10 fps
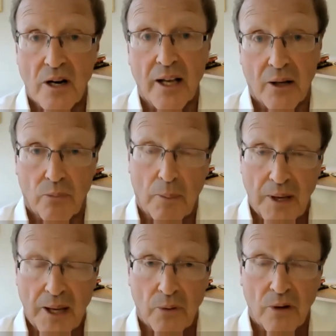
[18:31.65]
like when
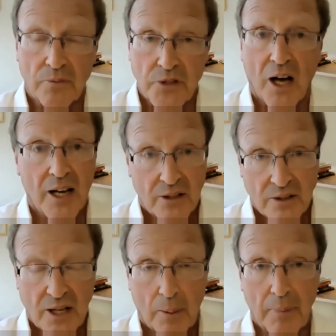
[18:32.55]
people have died and
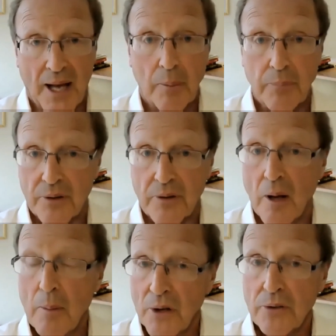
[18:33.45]
come back,
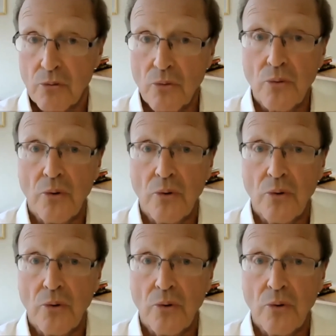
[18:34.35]
but through